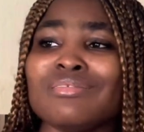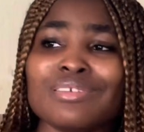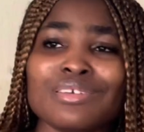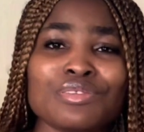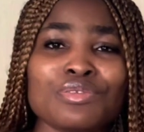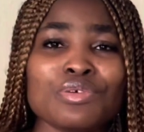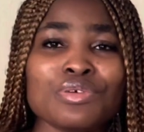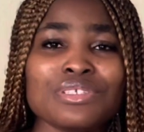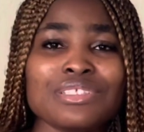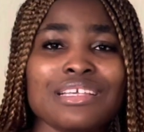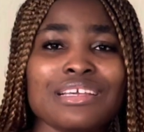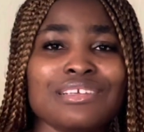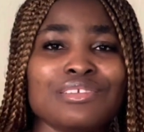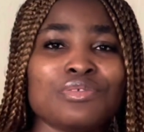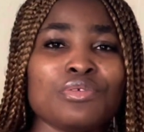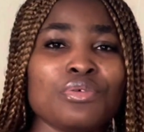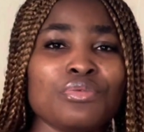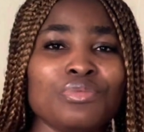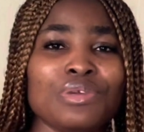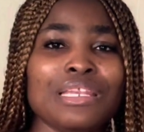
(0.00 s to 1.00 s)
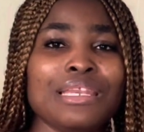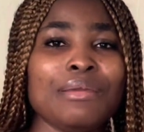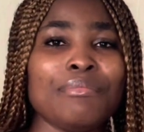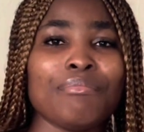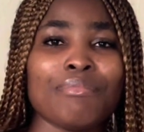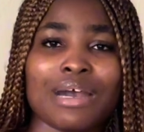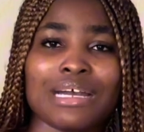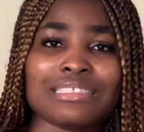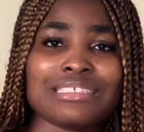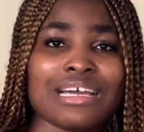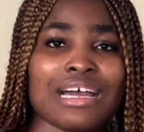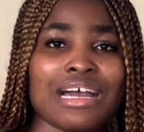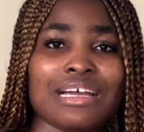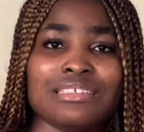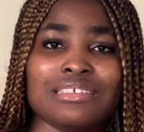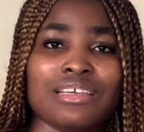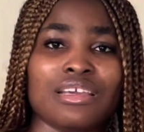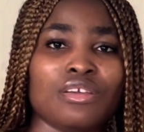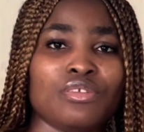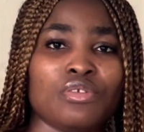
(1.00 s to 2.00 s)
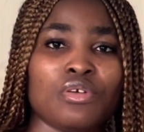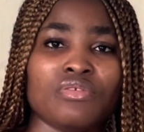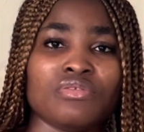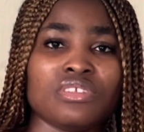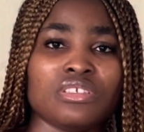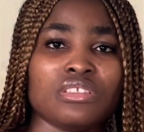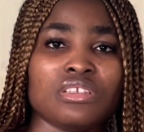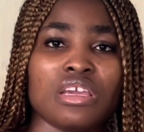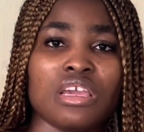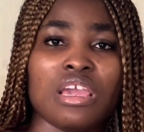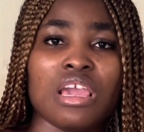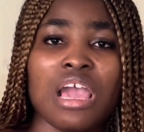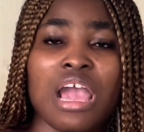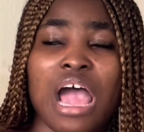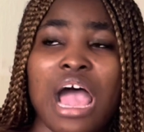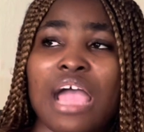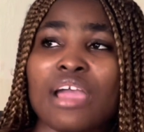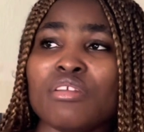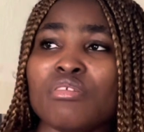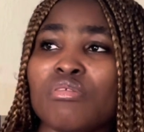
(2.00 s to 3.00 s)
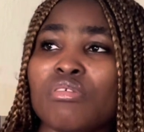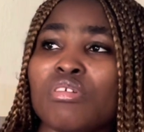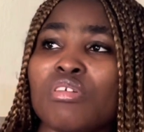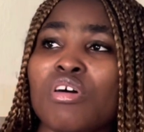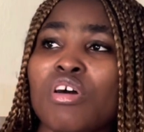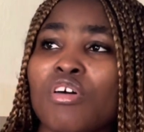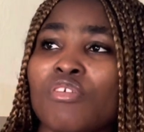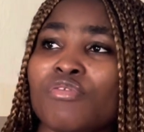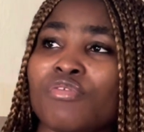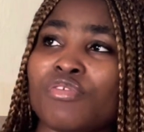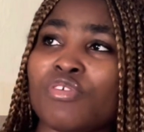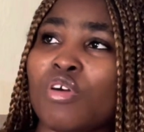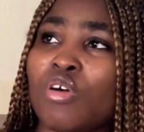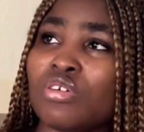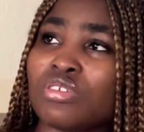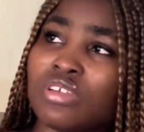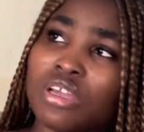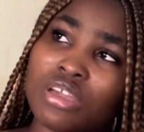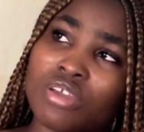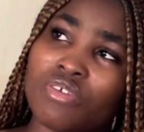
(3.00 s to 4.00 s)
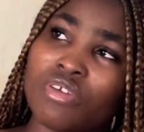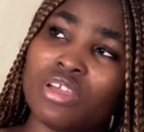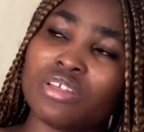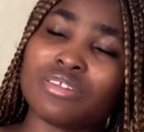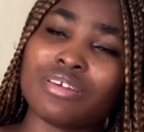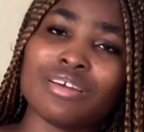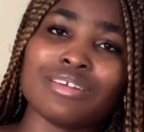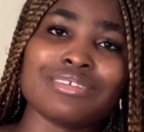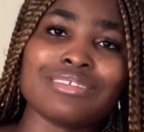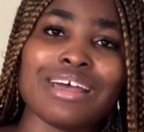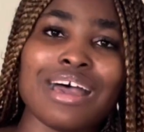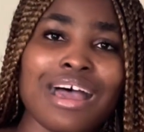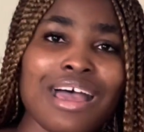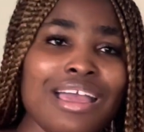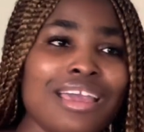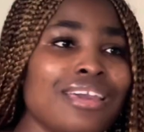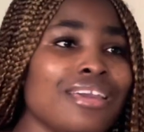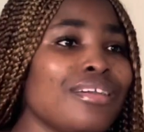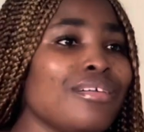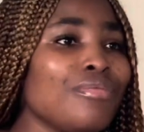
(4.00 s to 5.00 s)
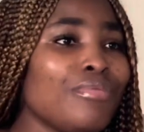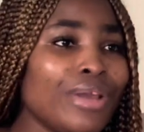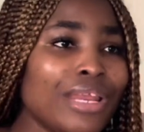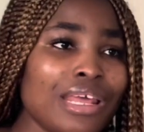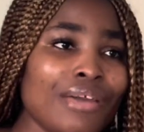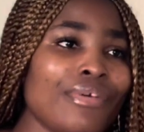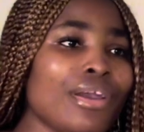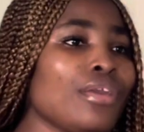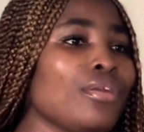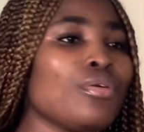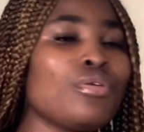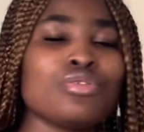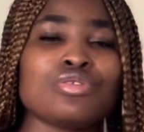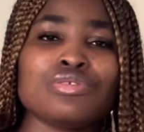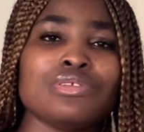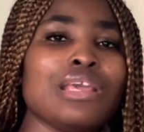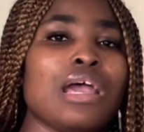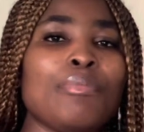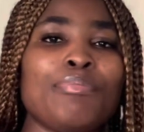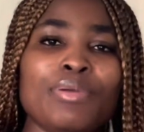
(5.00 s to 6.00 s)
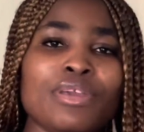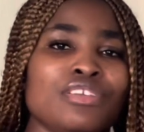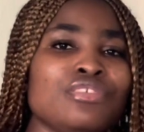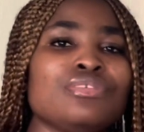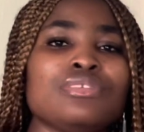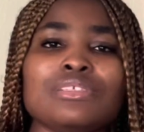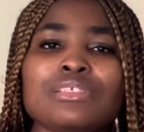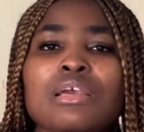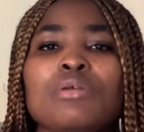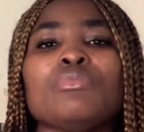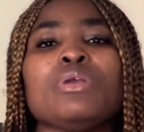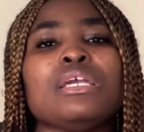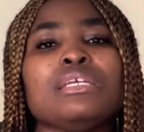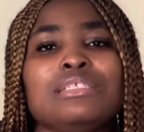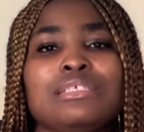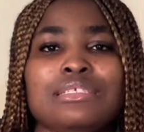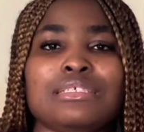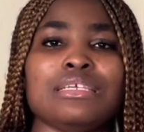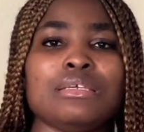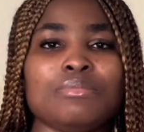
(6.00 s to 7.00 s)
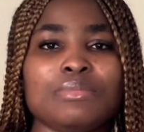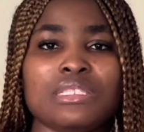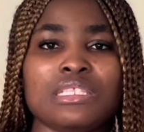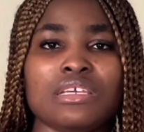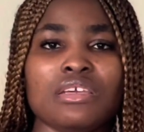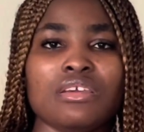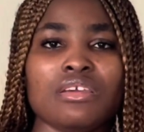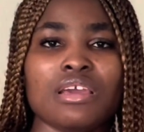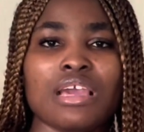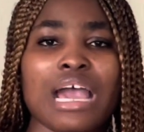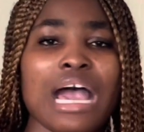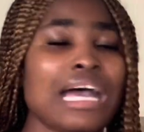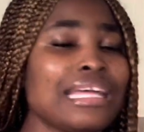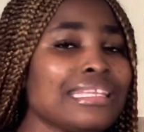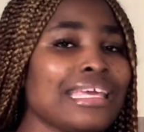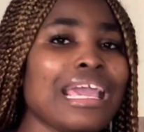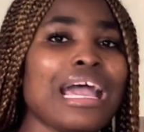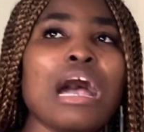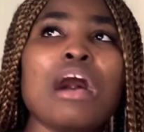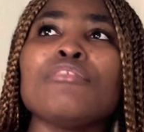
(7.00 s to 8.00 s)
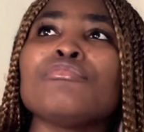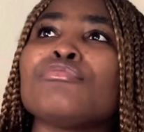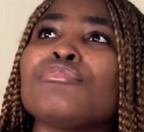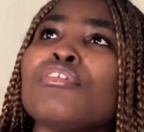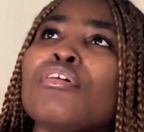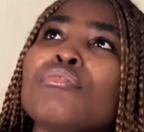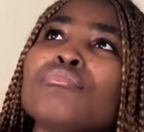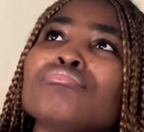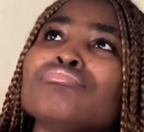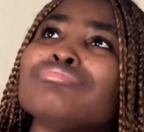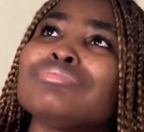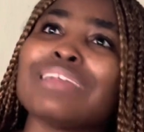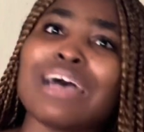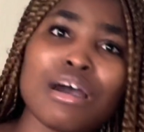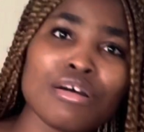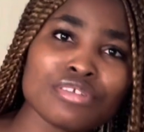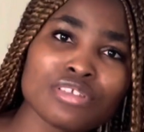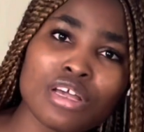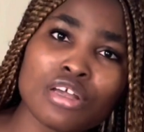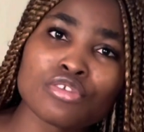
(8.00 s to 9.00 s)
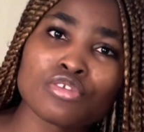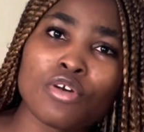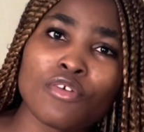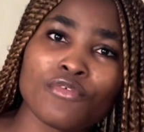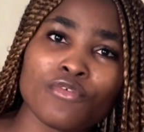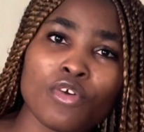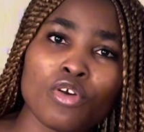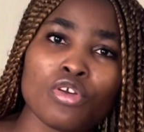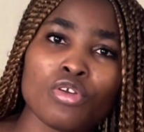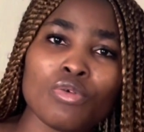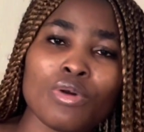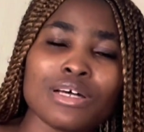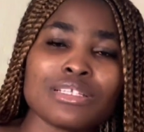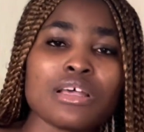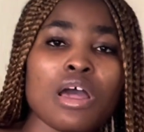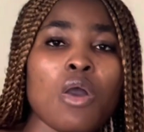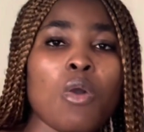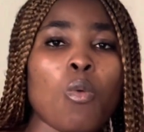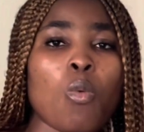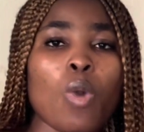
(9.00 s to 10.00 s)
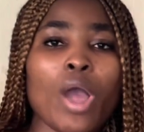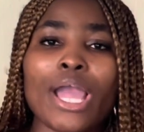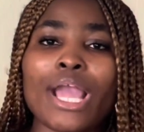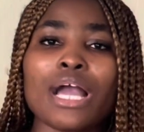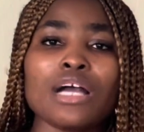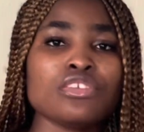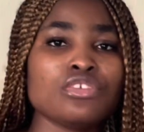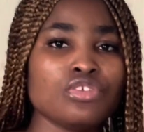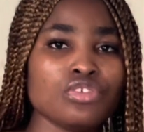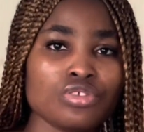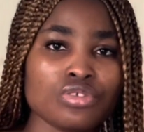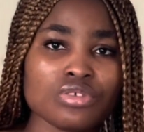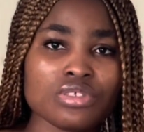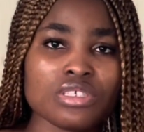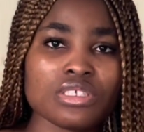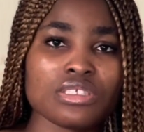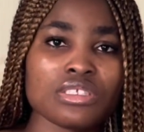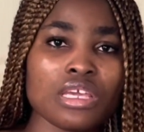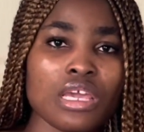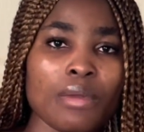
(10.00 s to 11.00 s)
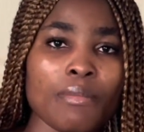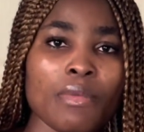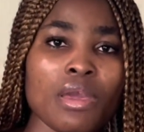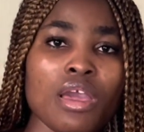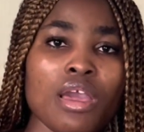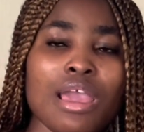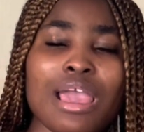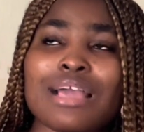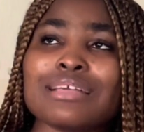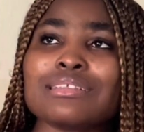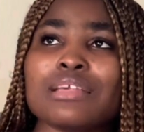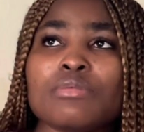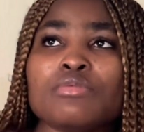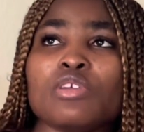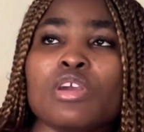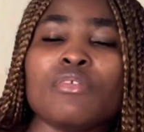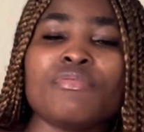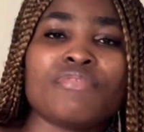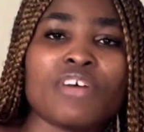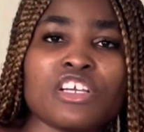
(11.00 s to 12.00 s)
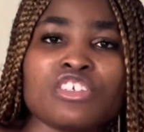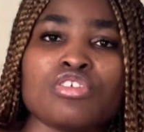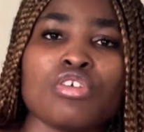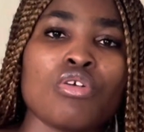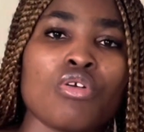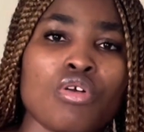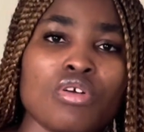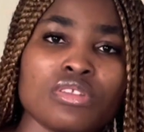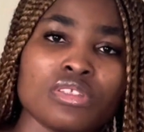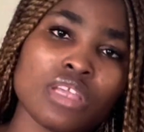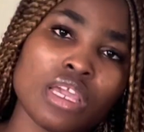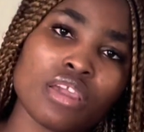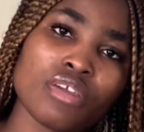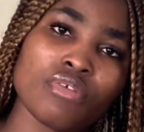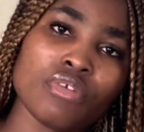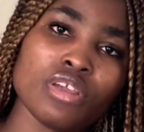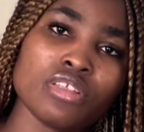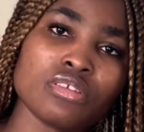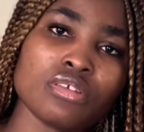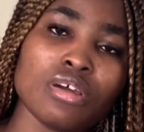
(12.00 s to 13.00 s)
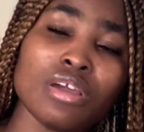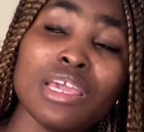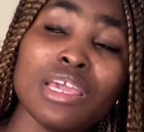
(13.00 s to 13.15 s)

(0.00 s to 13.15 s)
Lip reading: those things don't really matter at the end of the day. I know a lot of content creators that whenever you go to their page, you see them wearing the same thing, and they have thousands of followers. Why can't you do the same? Except you're a fashion content creator,